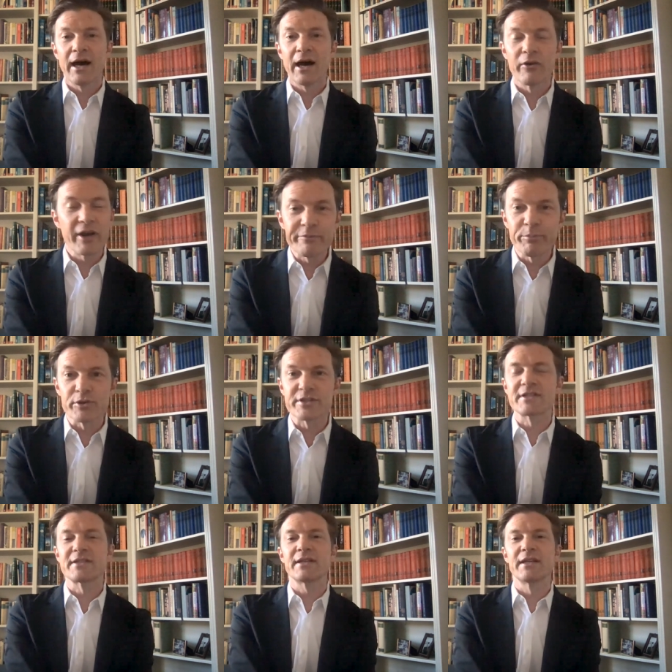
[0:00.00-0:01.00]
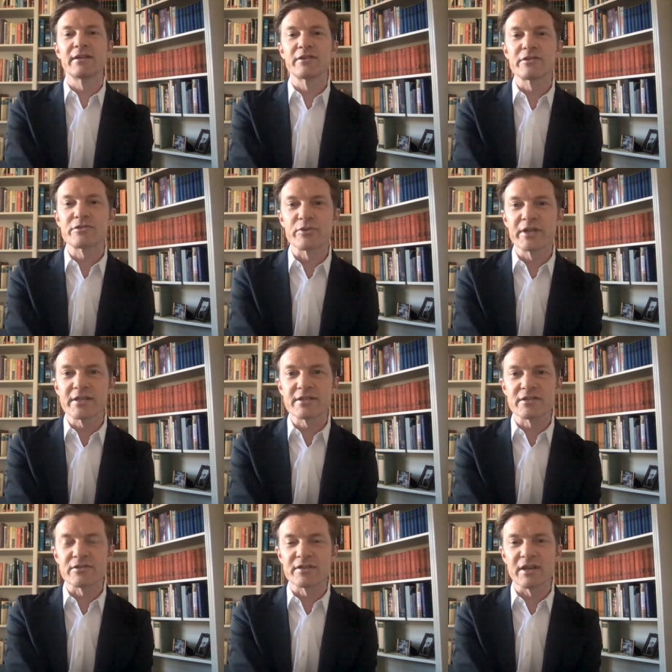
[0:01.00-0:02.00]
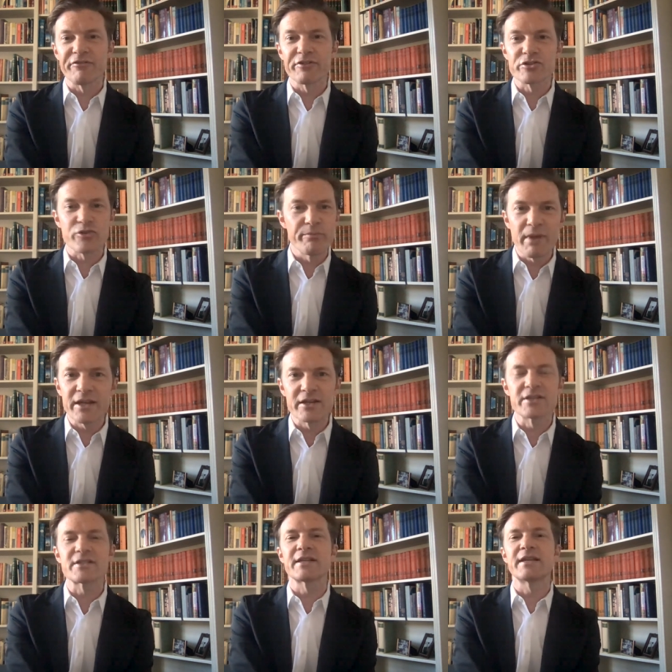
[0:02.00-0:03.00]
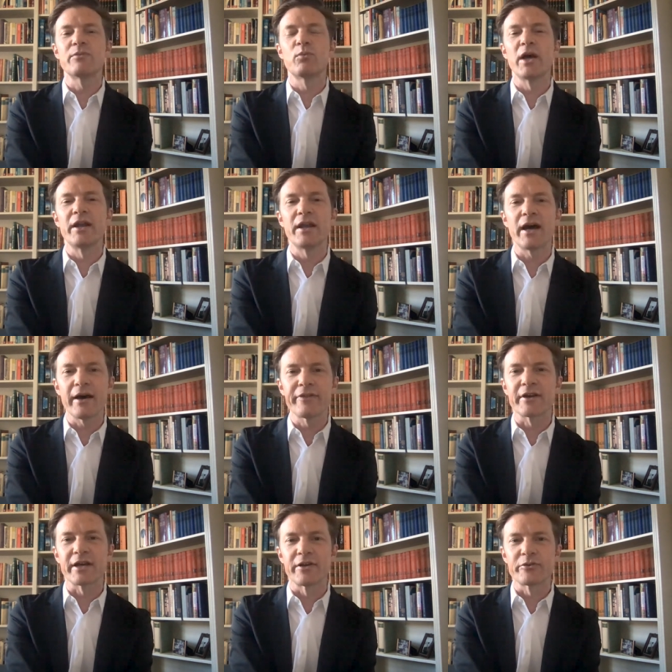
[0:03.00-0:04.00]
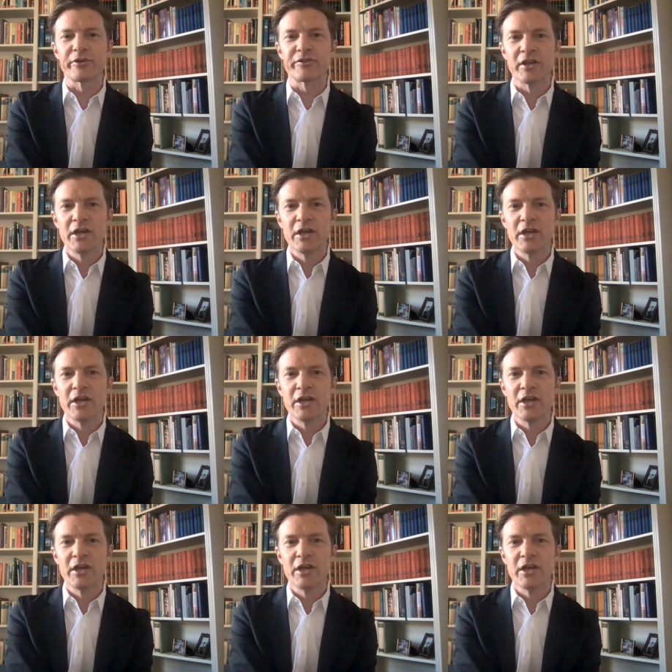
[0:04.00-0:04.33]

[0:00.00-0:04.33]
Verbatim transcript: Our exports industries suffer tremendously when other countries